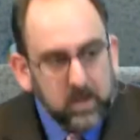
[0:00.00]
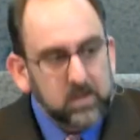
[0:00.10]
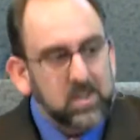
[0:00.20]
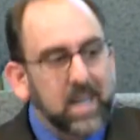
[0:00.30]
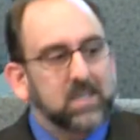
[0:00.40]

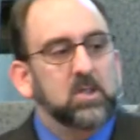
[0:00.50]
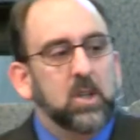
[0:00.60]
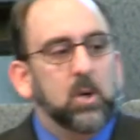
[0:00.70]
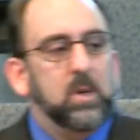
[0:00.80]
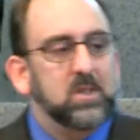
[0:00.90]
takes
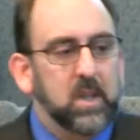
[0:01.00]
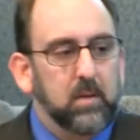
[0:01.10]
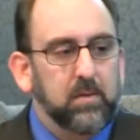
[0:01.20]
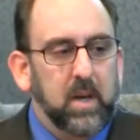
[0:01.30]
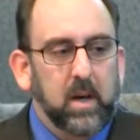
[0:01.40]
notice
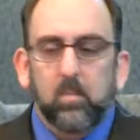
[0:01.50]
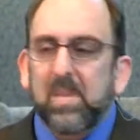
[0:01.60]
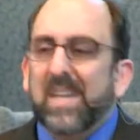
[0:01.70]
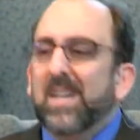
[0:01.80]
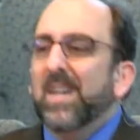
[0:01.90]
of him
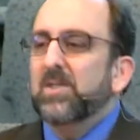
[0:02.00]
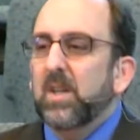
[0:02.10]
because